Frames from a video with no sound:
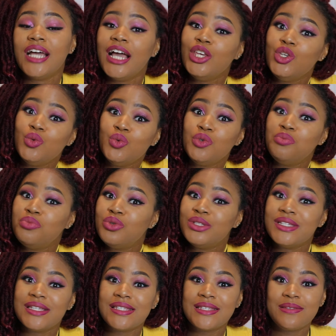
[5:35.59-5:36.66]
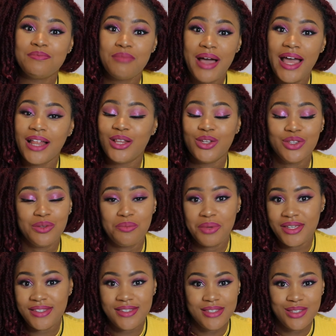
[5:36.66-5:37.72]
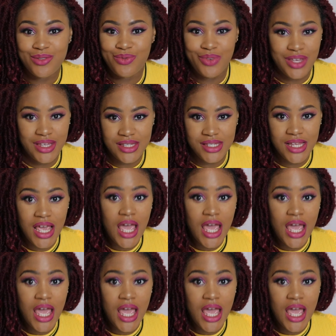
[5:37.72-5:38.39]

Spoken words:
and you would put a smile on the person's face.